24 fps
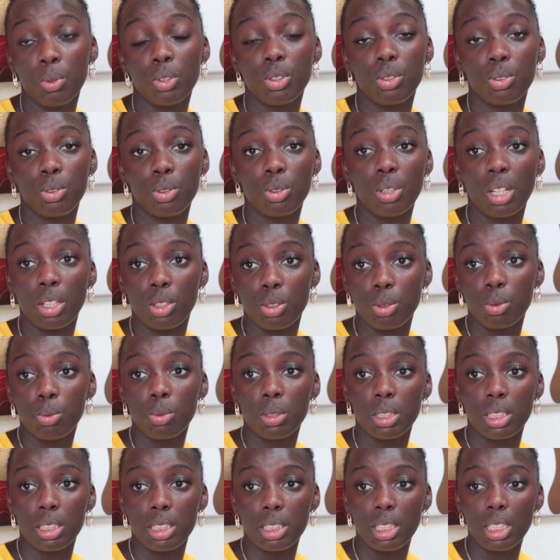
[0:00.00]
I want to do, I do
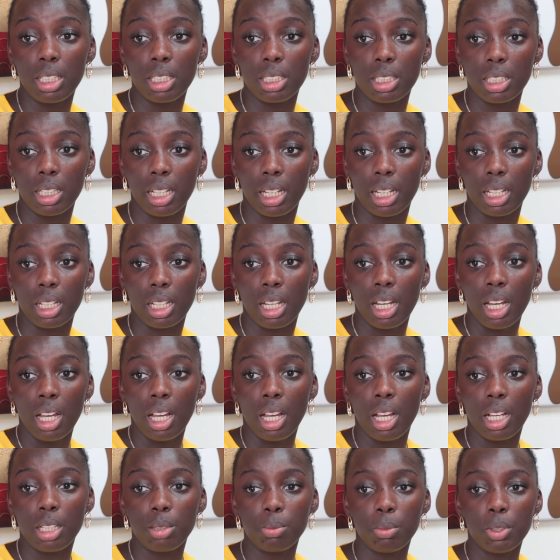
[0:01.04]
want to say is like,
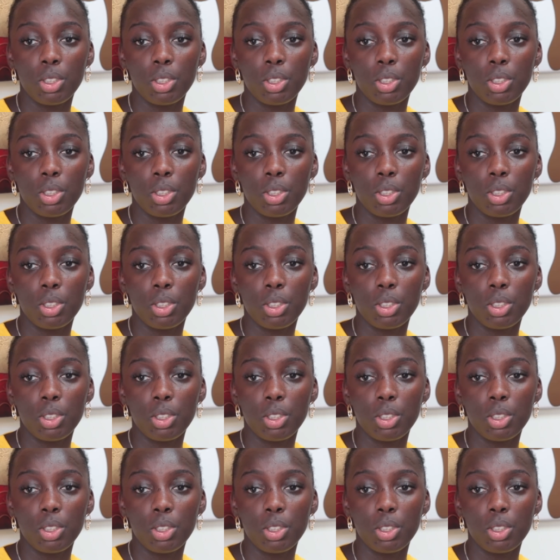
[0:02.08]
as